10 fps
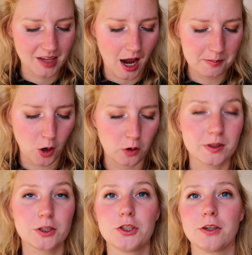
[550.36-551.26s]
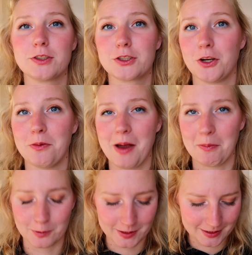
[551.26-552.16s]
I'm not really sure if it's good
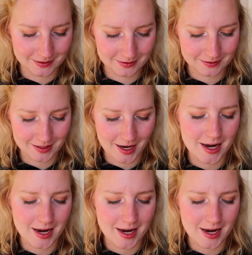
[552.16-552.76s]
memories.